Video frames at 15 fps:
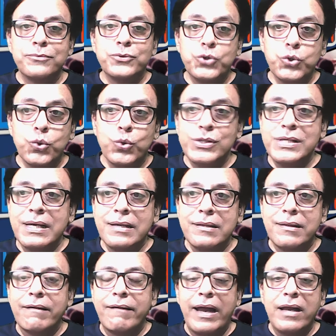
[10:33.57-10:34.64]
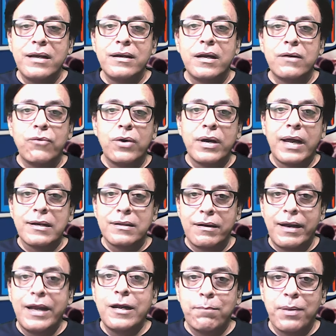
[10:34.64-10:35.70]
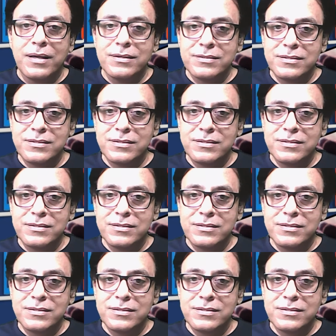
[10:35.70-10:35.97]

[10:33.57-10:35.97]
choosing the right network at the right place.